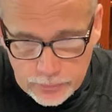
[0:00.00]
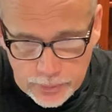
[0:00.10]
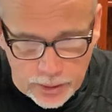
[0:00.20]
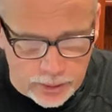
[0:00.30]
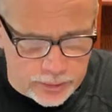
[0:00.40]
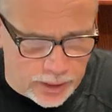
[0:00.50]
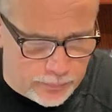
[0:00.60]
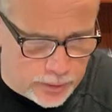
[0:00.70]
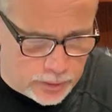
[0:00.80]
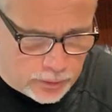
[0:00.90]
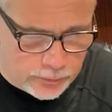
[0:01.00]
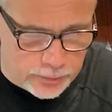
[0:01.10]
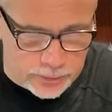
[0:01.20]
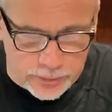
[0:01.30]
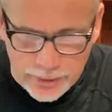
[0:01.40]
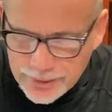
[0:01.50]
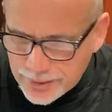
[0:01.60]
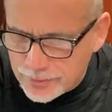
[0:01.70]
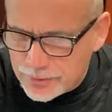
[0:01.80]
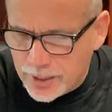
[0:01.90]
that I've been going through, things and things
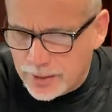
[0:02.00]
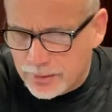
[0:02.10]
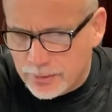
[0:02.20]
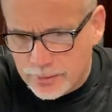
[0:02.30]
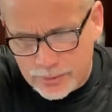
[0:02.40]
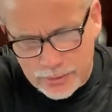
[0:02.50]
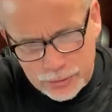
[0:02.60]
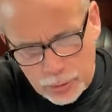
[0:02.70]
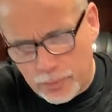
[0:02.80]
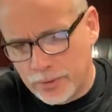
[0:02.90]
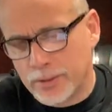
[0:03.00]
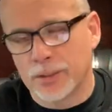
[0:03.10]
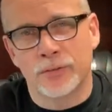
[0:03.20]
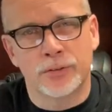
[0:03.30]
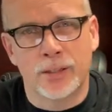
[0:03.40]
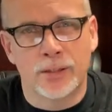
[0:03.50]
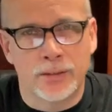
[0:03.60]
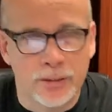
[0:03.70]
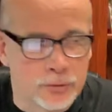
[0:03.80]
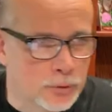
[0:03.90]
I've said, and the stupid things I've said,
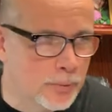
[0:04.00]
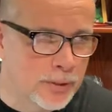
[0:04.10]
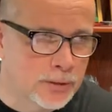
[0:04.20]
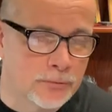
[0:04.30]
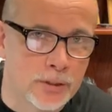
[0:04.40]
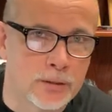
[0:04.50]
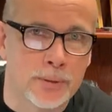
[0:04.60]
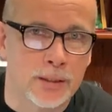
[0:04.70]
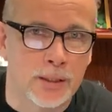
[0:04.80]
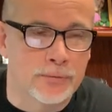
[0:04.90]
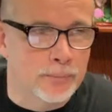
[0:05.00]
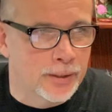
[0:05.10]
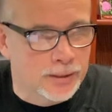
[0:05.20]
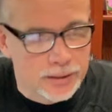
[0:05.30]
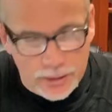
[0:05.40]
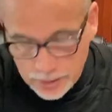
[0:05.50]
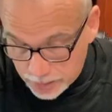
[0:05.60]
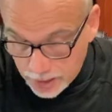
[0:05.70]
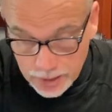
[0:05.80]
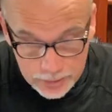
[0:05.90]
the stupid things I've done in my life. I'm like,
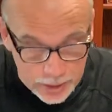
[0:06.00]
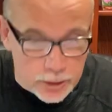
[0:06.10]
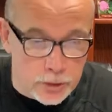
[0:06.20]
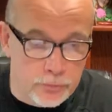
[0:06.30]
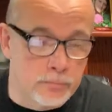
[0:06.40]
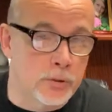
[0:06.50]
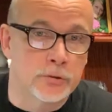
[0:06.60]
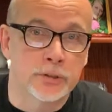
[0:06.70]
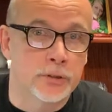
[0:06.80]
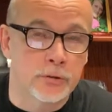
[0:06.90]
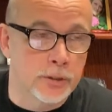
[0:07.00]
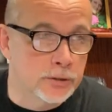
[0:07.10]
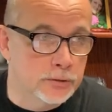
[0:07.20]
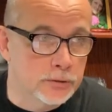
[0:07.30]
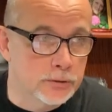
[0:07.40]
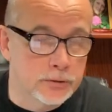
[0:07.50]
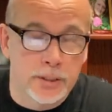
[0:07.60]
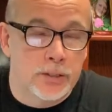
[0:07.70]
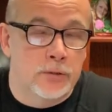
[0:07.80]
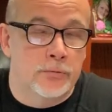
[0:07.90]
God, thank you for mercy and grace.
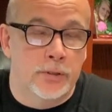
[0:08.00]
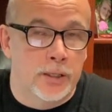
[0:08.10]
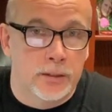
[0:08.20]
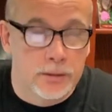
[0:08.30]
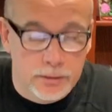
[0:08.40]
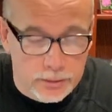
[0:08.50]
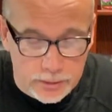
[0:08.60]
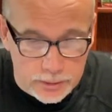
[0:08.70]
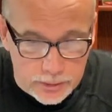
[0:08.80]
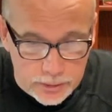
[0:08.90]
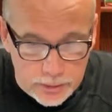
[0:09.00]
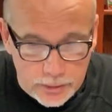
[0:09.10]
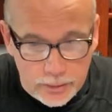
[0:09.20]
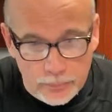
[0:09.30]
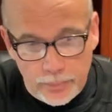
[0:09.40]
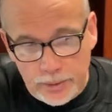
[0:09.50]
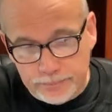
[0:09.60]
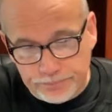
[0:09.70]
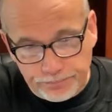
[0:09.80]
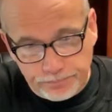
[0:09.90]
Thank you for that. But